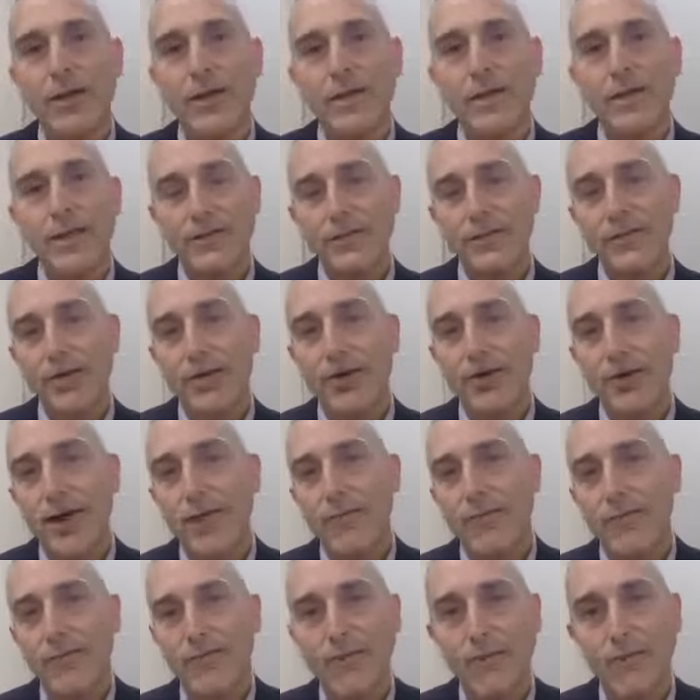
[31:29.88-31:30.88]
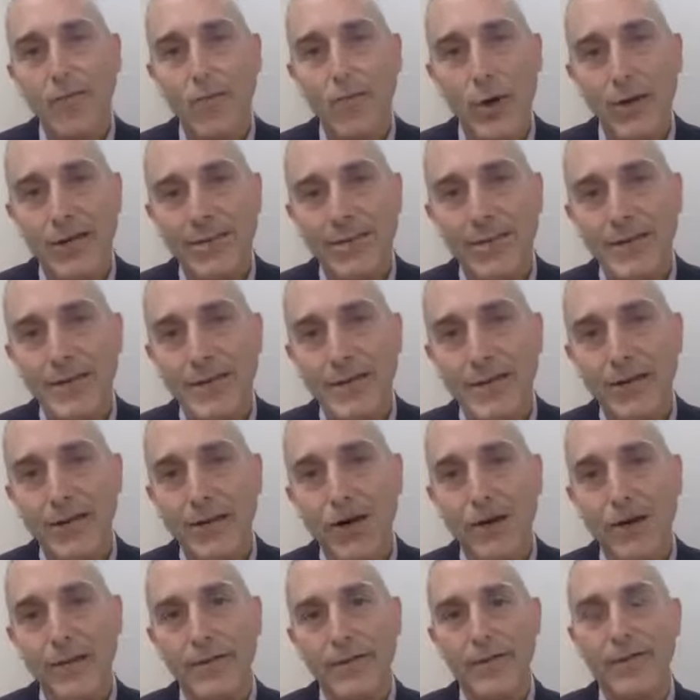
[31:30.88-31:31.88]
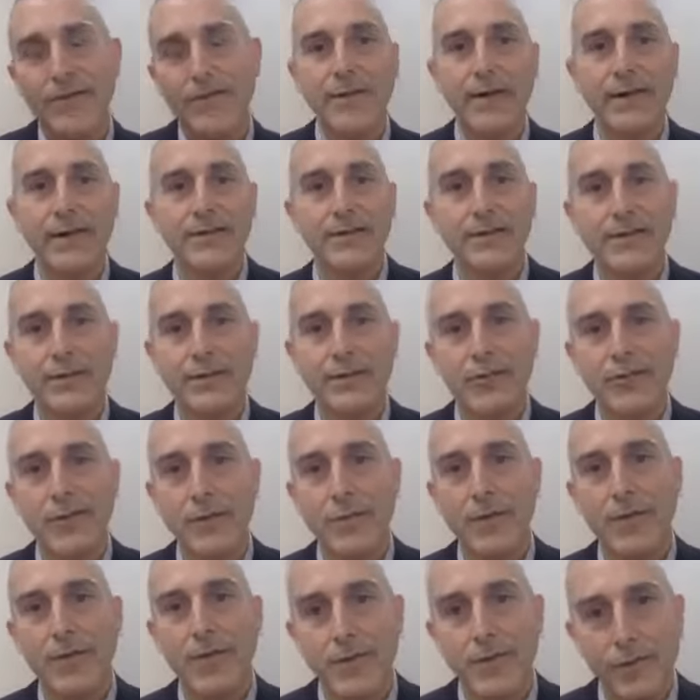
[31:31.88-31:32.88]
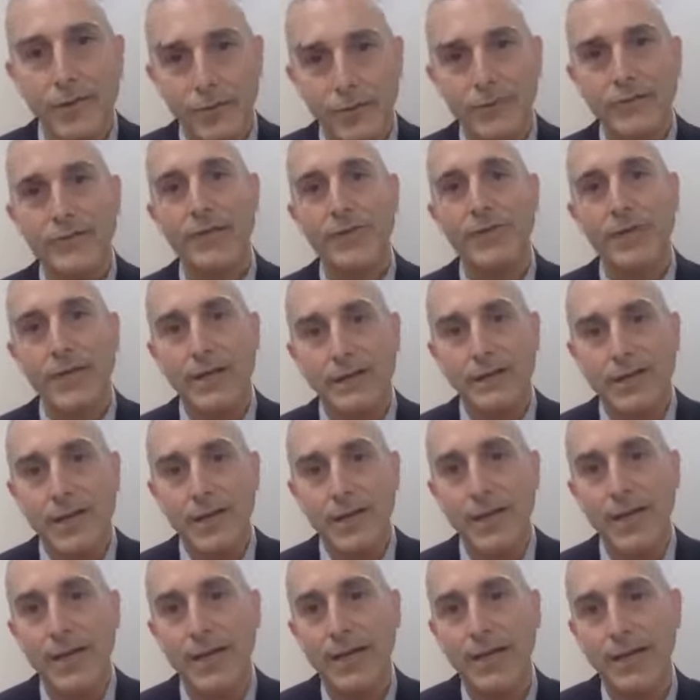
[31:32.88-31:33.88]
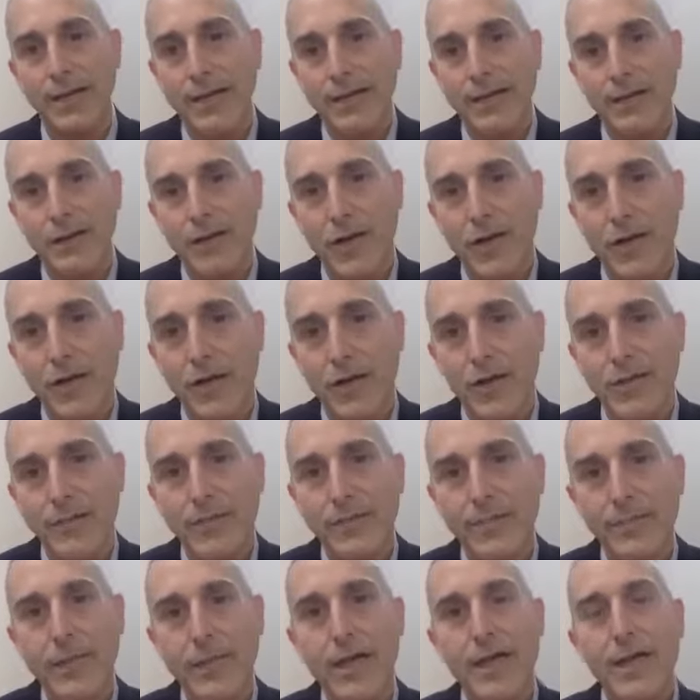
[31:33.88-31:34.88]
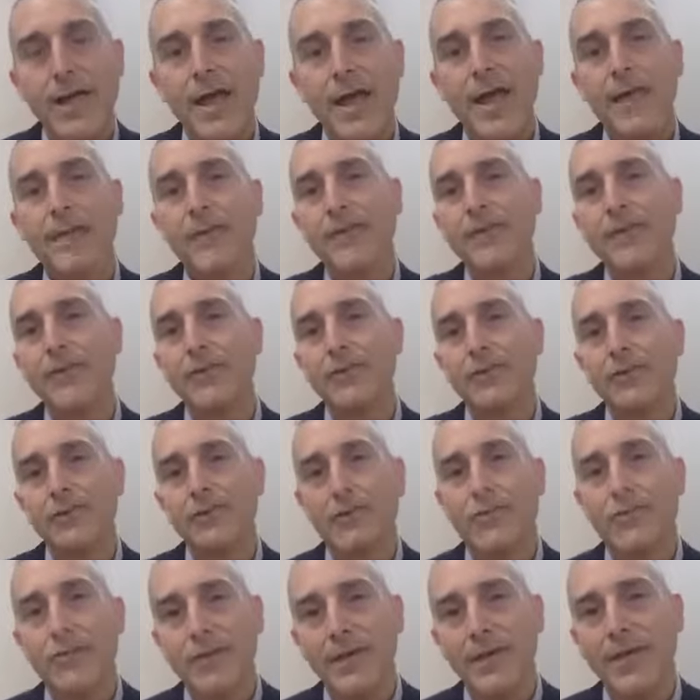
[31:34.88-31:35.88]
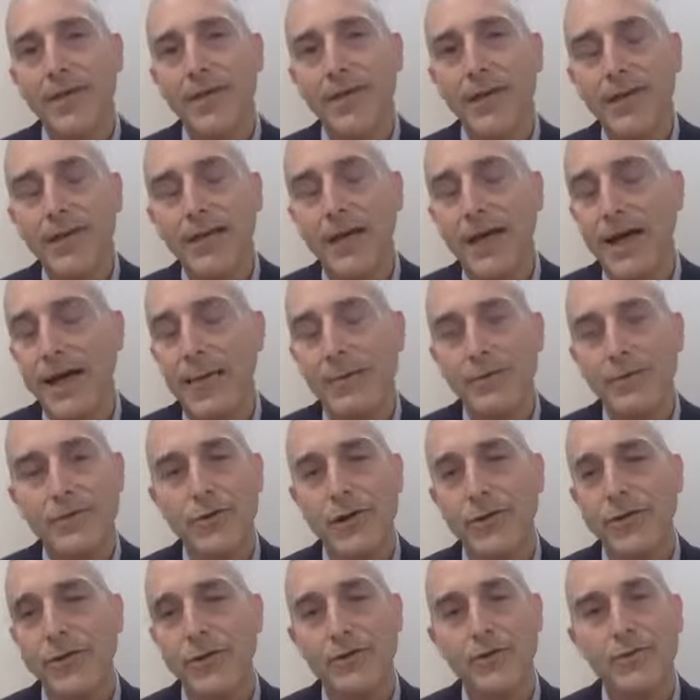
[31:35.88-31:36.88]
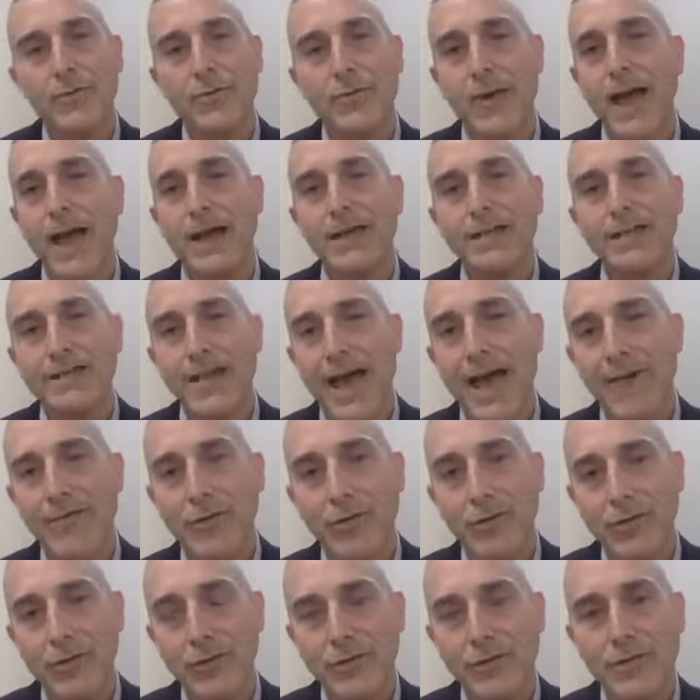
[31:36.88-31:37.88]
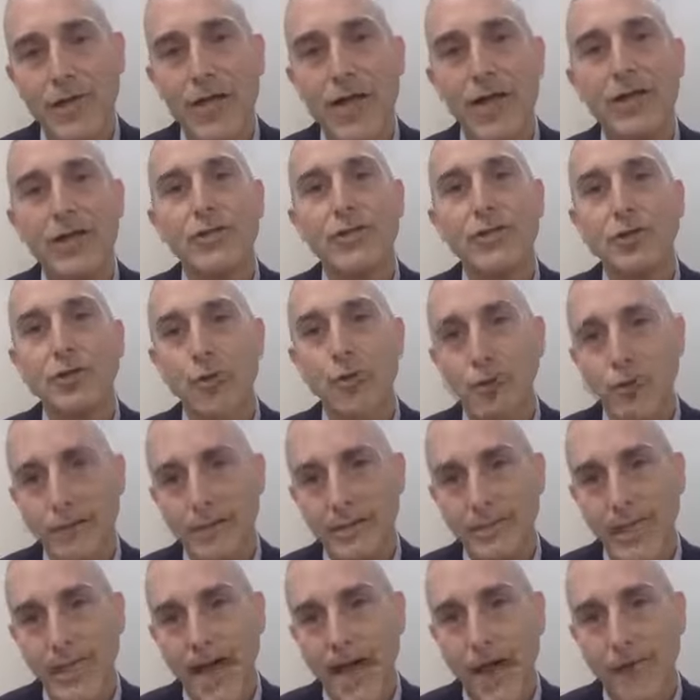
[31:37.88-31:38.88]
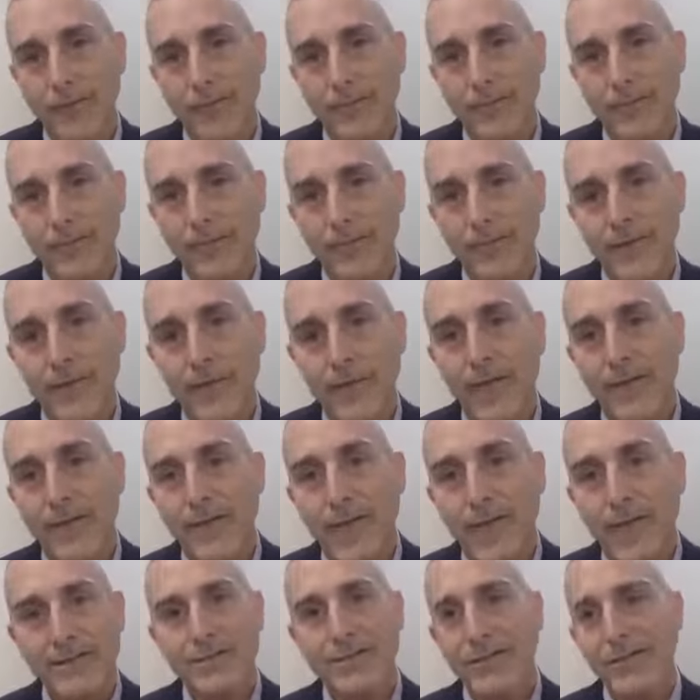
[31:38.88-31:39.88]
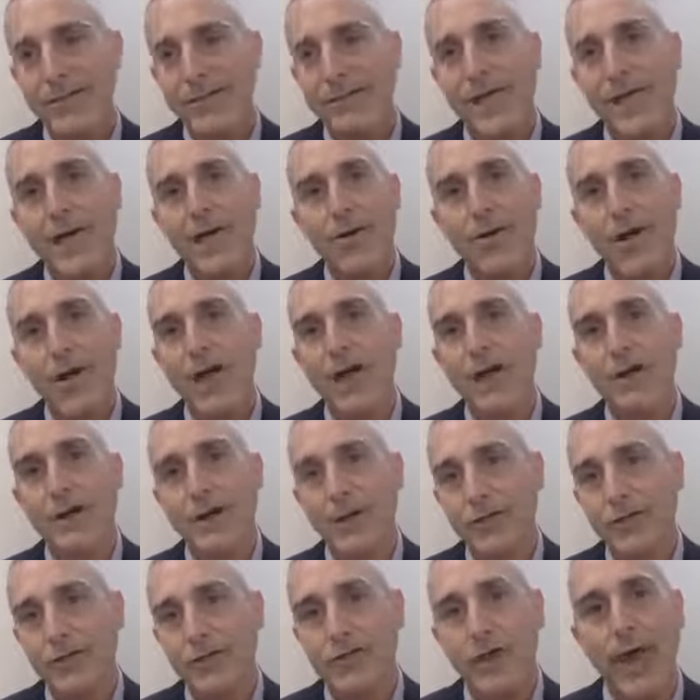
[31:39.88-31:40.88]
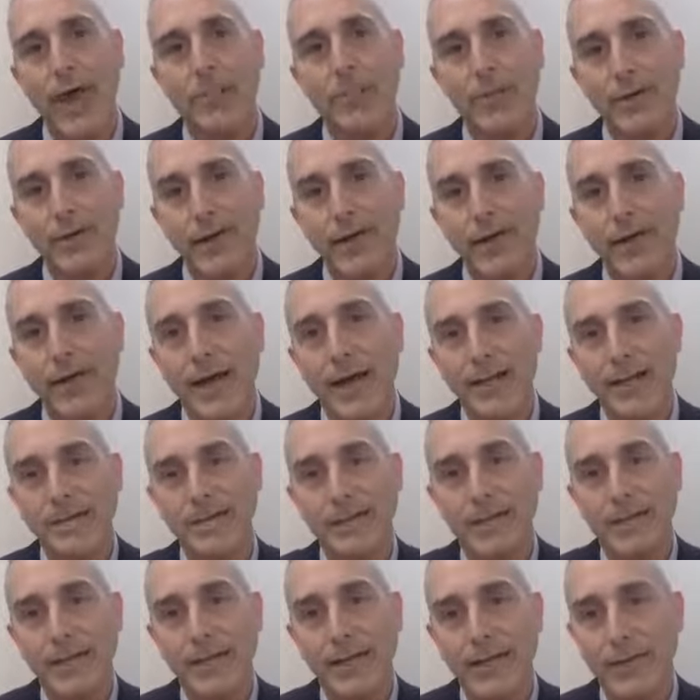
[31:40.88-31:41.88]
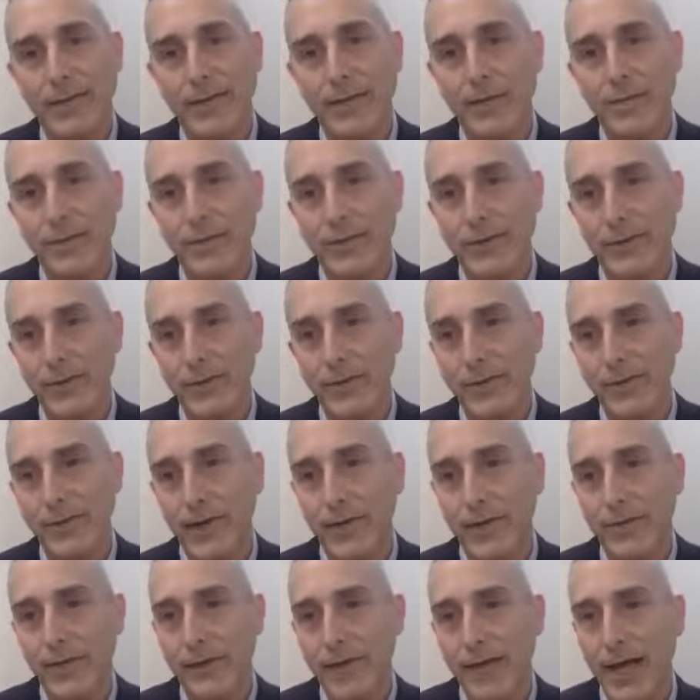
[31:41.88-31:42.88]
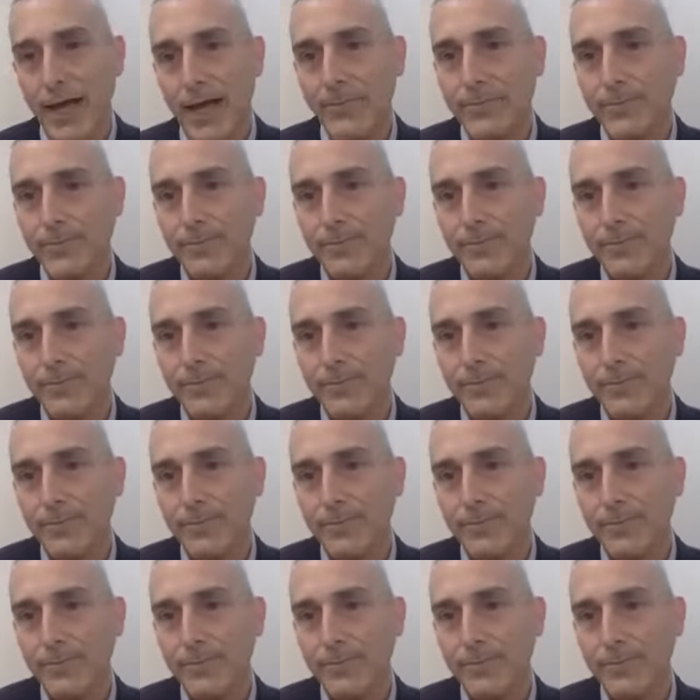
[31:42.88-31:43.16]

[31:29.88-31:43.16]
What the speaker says: they start off with some moist heat on the affected extremity to loosen things up and get things going. And then they'll do some they'll do some ice afterwards to cool it down. And that's just how I extrapolate ice and heat to be used throughout the day.